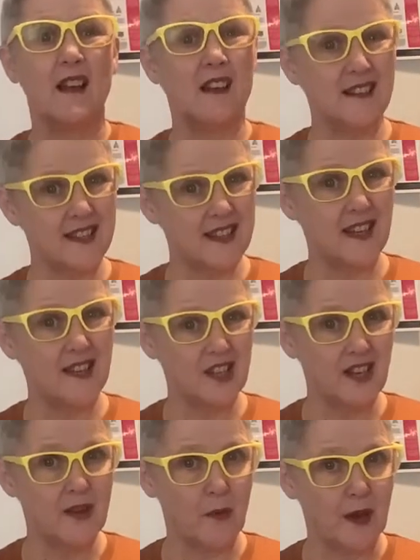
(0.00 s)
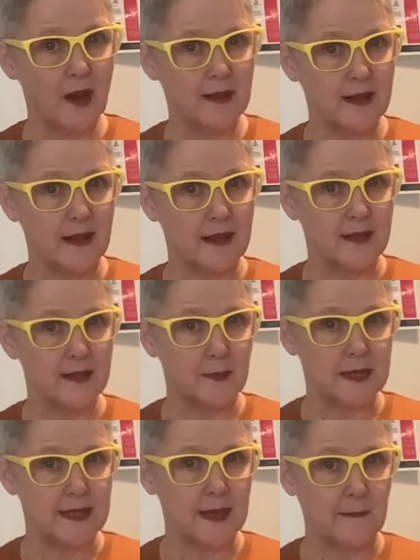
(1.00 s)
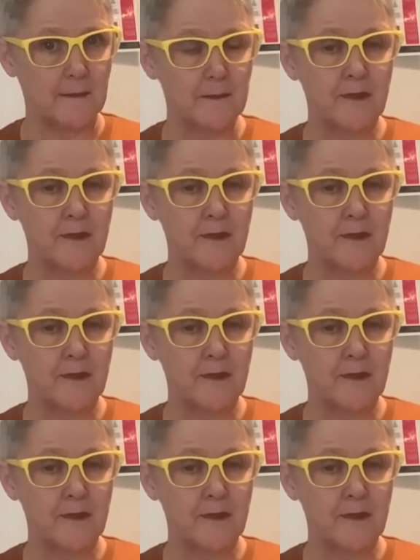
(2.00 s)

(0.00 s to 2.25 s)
essentially what I think is missing.